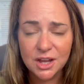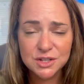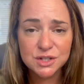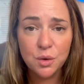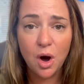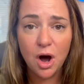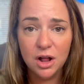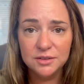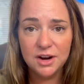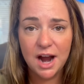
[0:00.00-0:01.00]
So
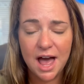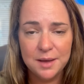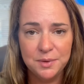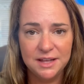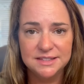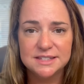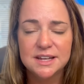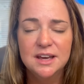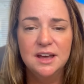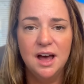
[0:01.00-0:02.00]
all of our hybrids,
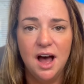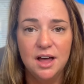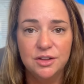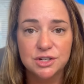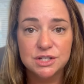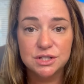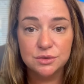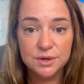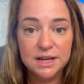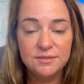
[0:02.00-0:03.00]
uh, there's
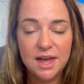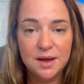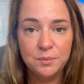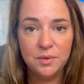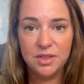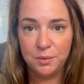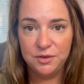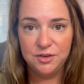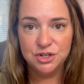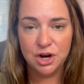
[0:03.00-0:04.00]
three of them that we
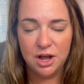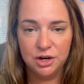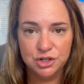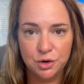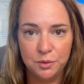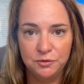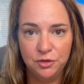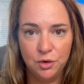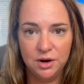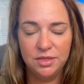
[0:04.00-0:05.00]
feature on our showroom
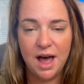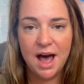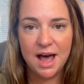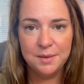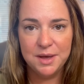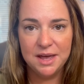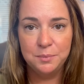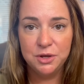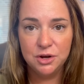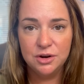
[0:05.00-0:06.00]
floor, the hybrid
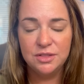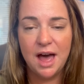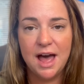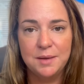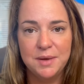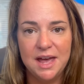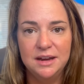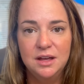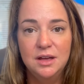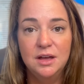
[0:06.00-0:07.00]
pure, the
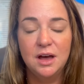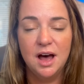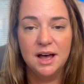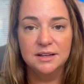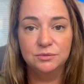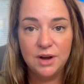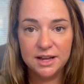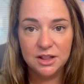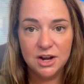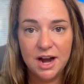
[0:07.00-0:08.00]
hybrid uh,
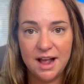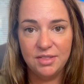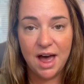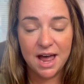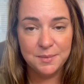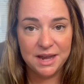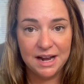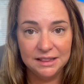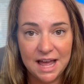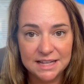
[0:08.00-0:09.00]
regular, and the hybrid
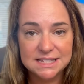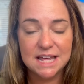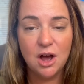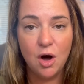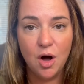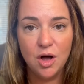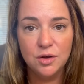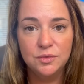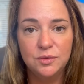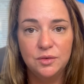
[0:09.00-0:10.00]
uh, LX. They
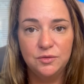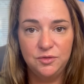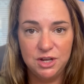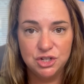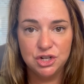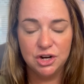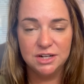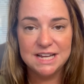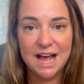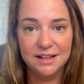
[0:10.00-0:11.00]
all feature
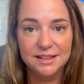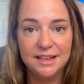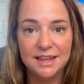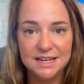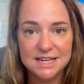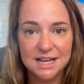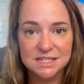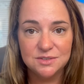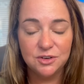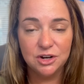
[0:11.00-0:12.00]
Talalay
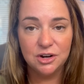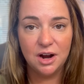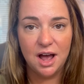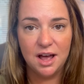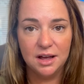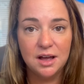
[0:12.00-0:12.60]
latex for uh,